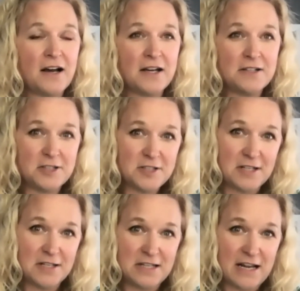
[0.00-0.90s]
I
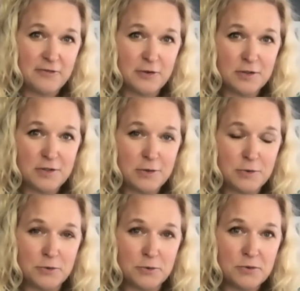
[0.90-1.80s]
just endeavored
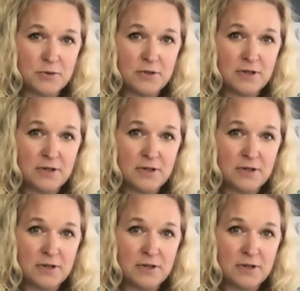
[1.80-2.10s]
to